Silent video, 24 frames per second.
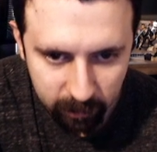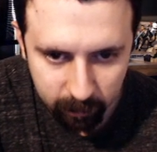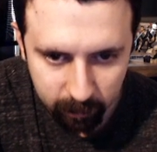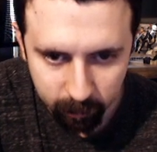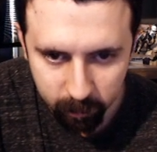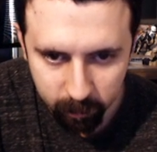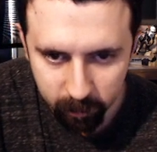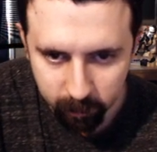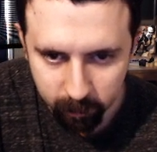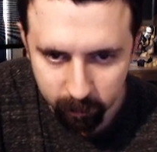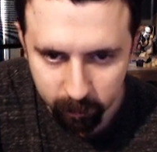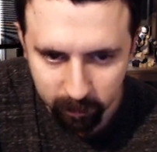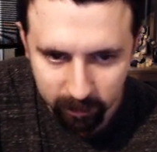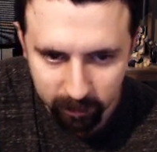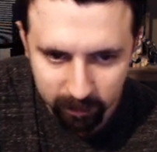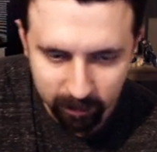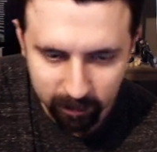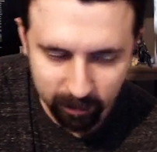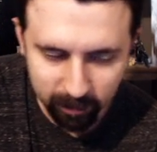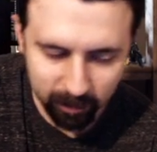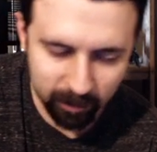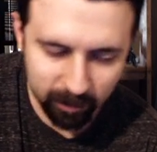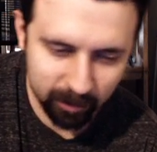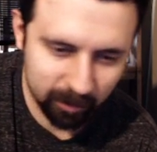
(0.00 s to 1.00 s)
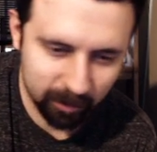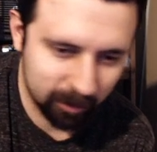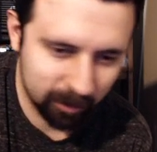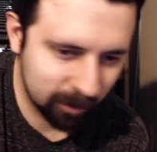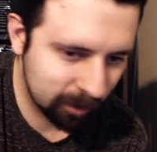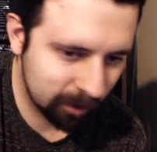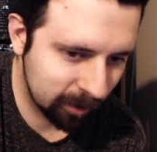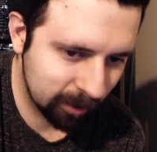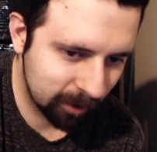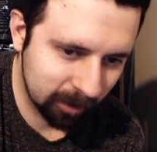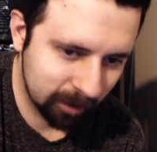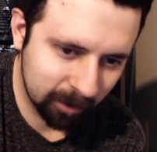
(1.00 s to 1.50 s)
But what?
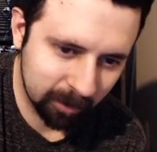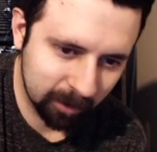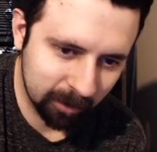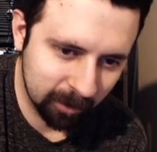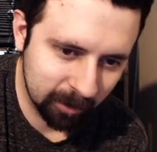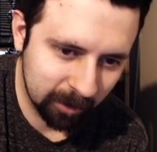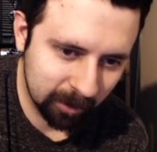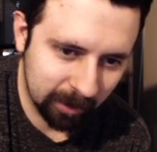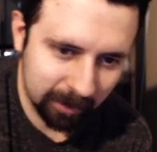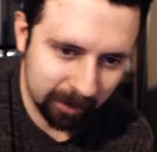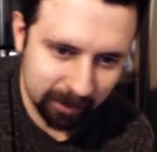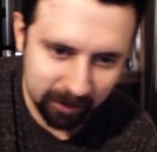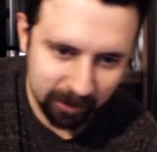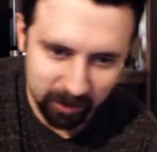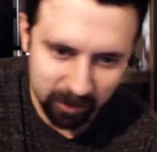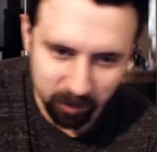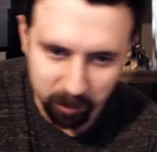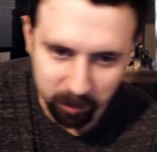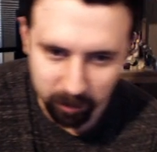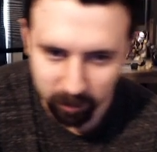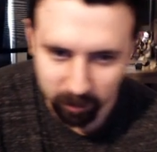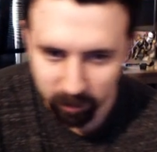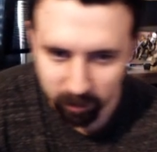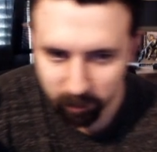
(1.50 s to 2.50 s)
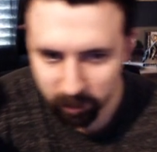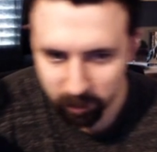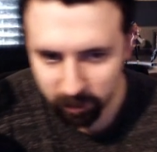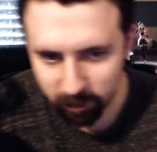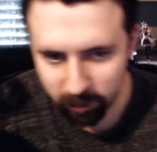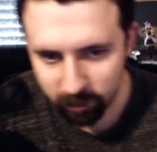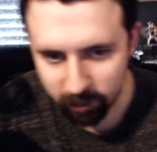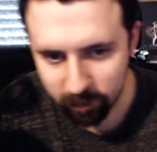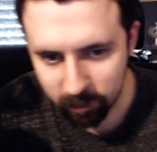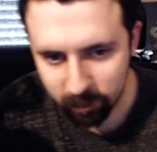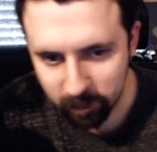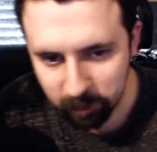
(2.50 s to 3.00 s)
Now he's a spear
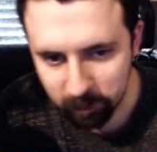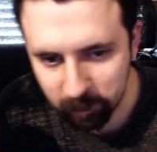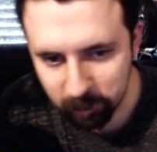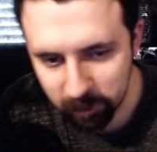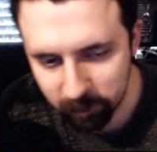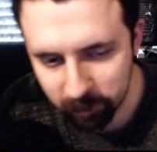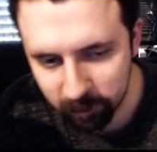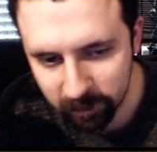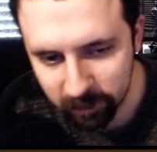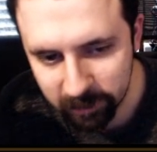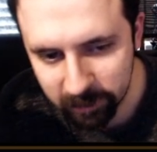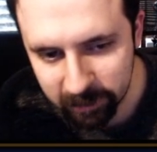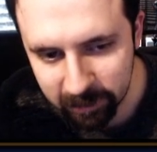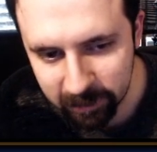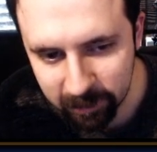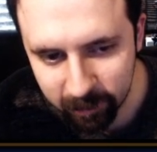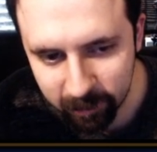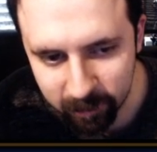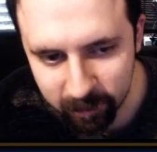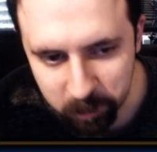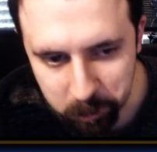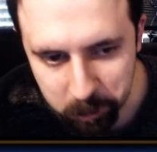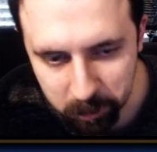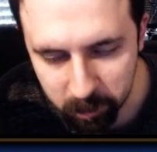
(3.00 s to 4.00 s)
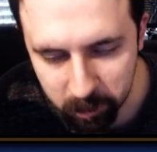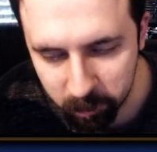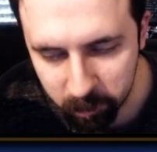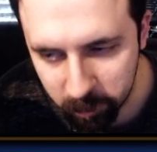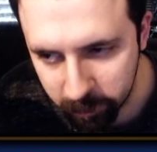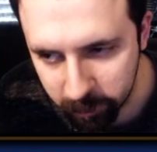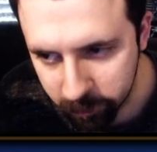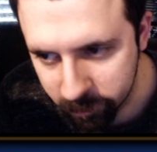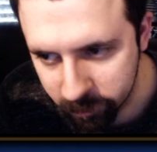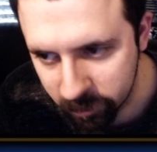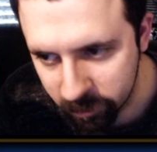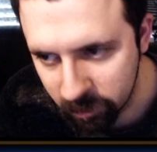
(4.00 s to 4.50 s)
imperil. I mean we don't really need spear
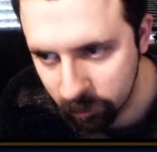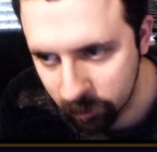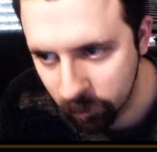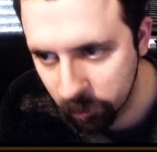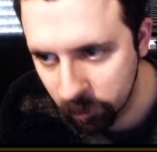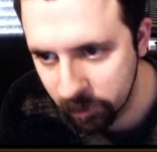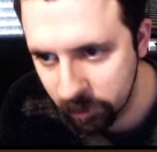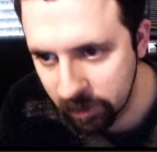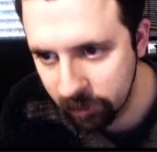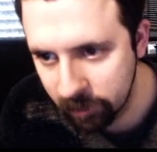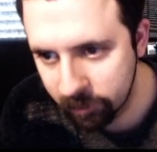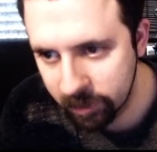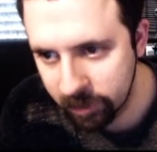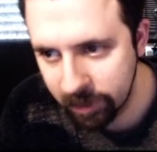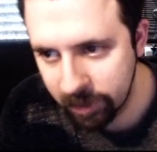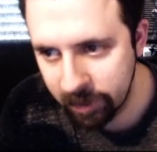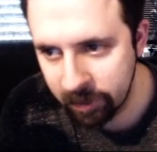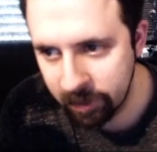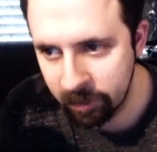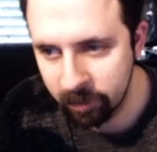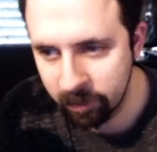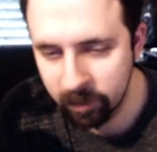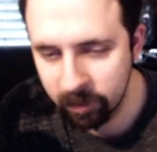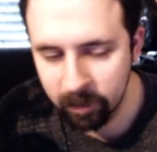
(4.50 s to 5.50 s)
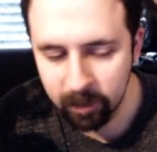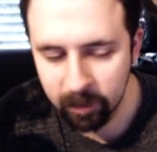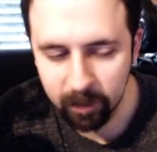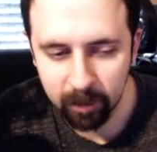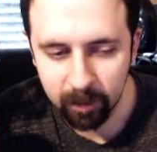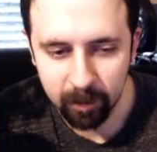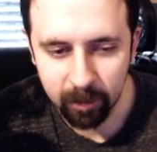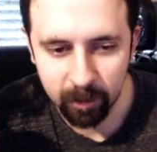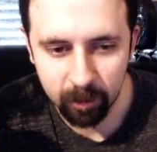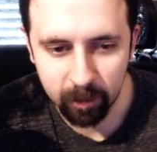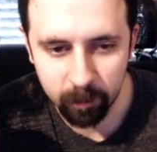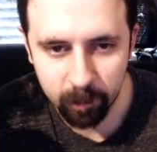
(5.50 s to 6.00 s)
imperils anymore. We have Kain
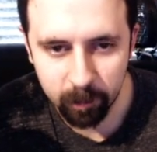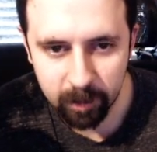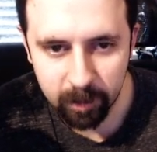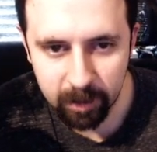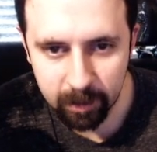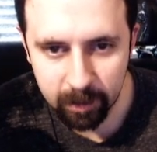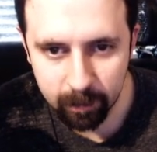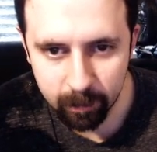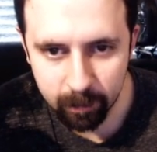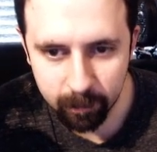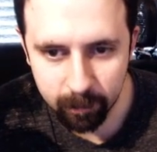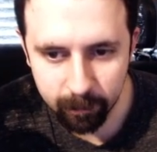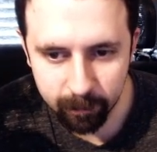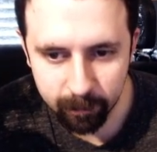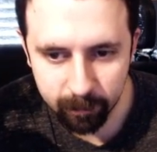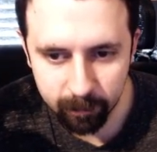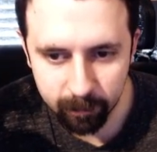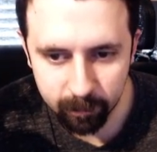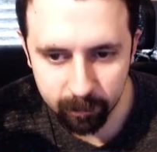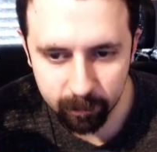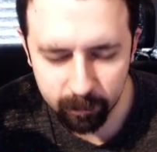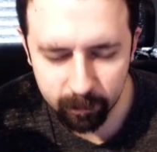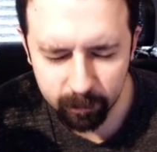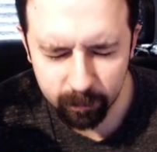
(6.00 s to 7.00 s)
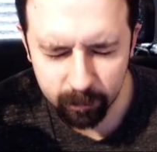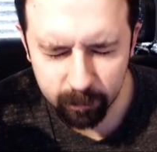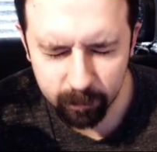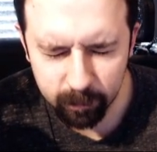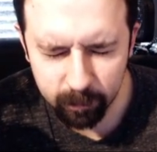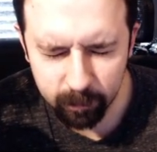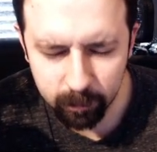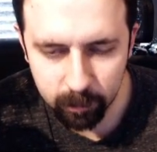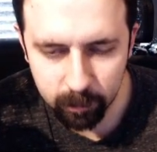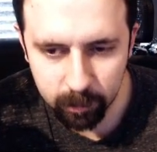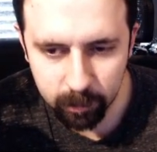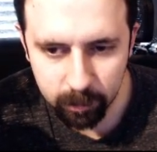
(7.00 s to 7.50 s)
and we have
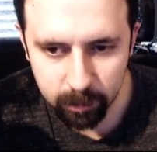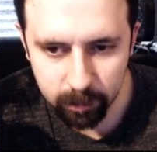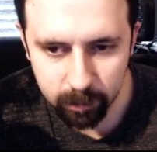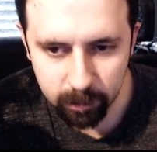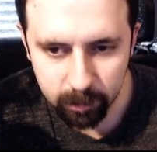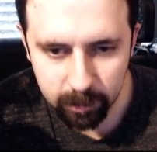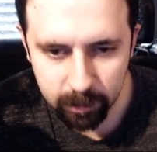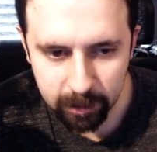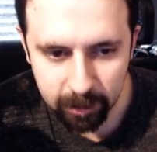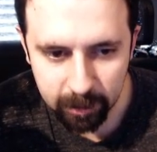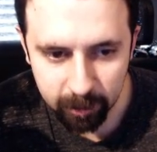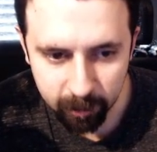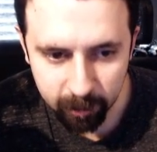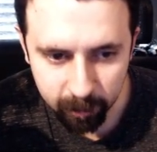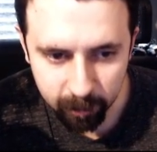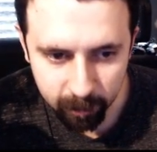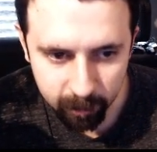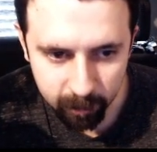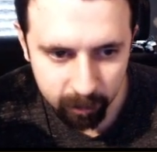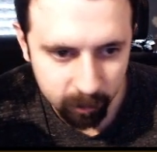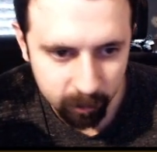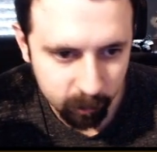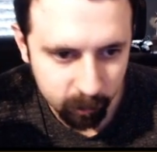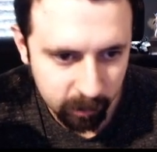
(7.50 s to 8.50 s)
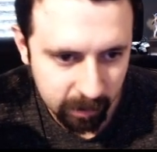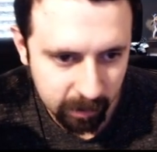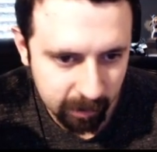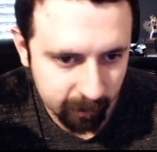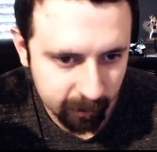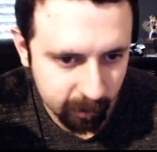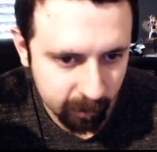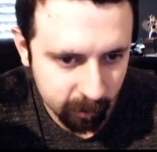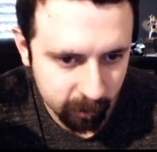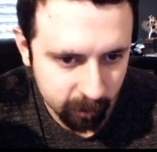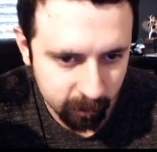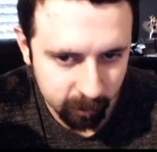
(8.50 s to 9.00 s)
uh, Edgar, and we have
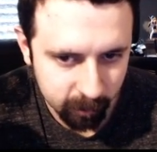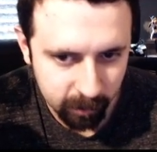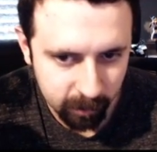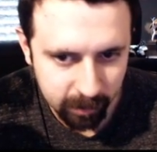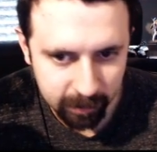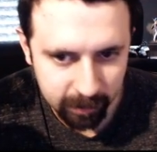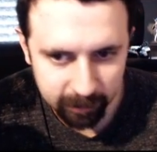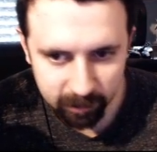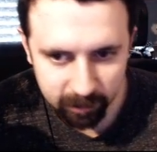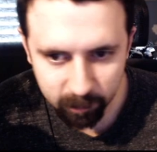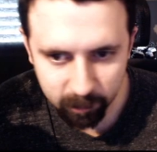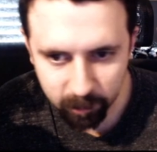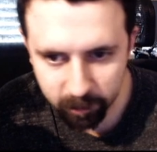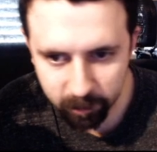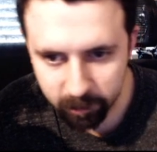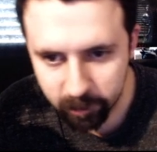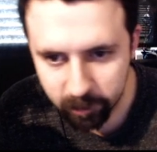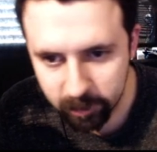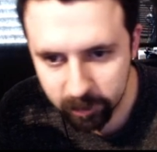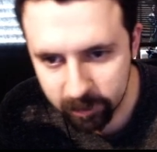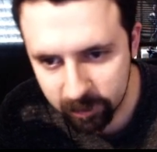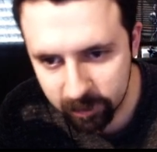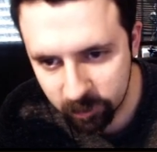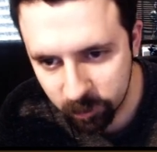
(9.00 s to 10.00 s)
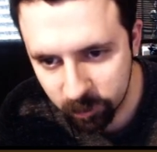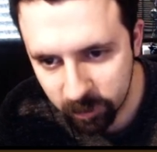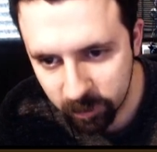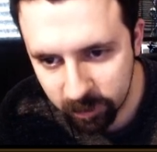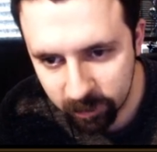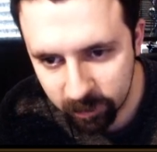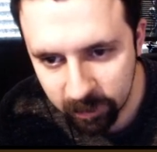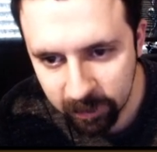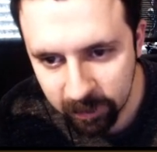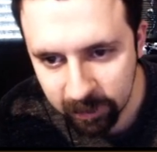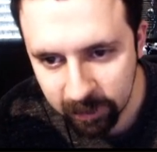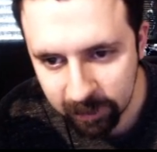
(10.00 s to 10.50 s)
other, I think some other units as
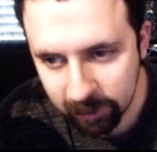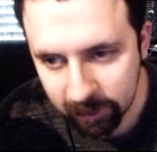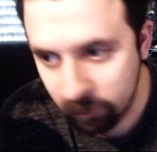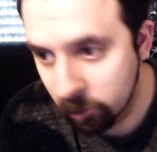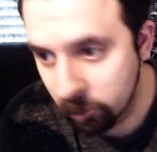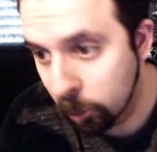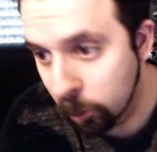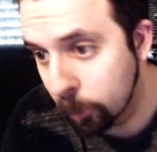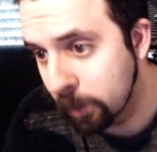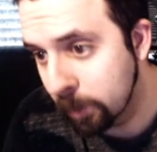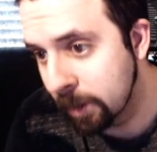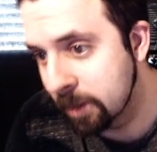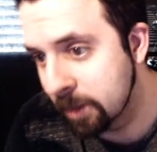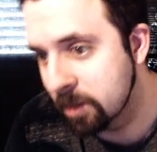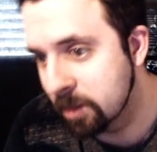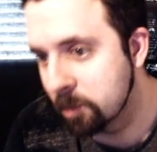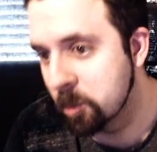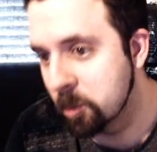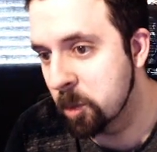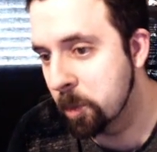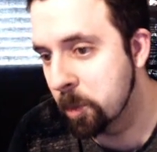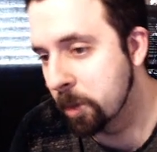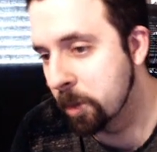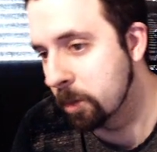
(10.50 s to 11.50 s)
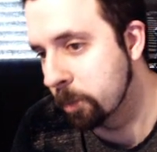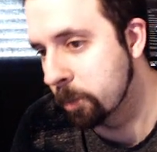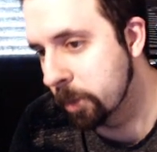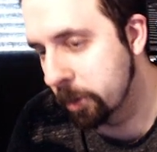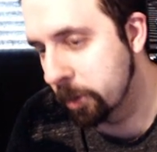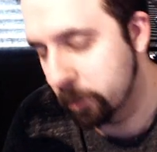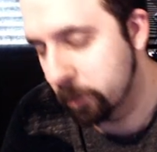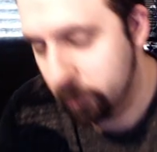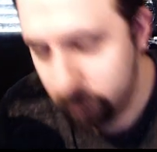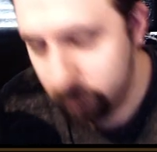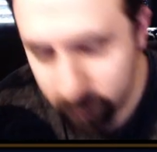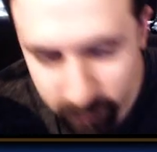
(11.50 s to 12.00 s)
well. And Global has some Spear
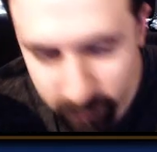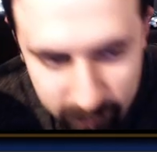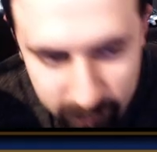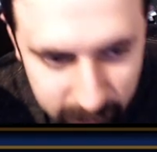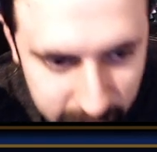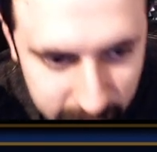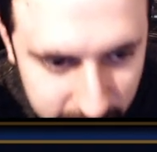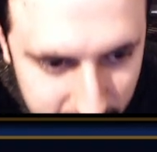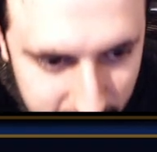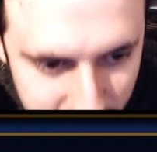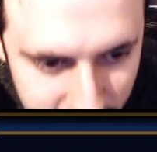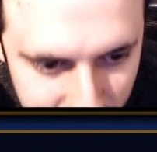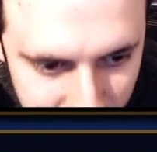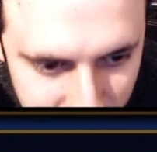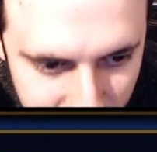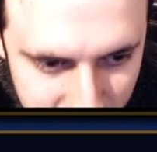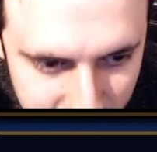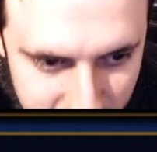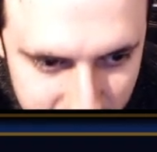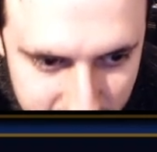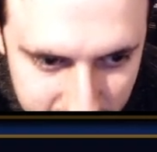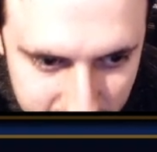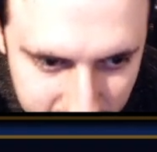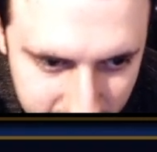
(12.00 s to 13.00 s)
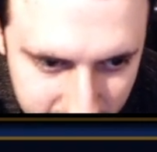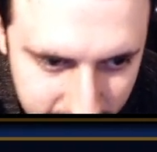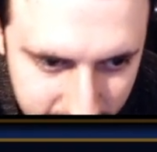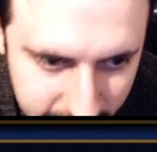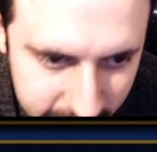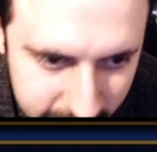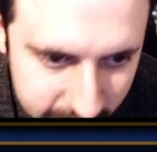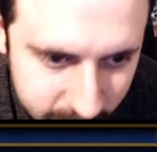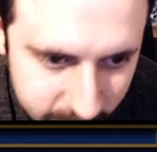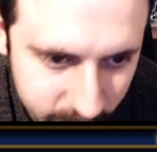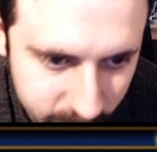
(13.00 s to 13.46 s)
Imperils on Sky.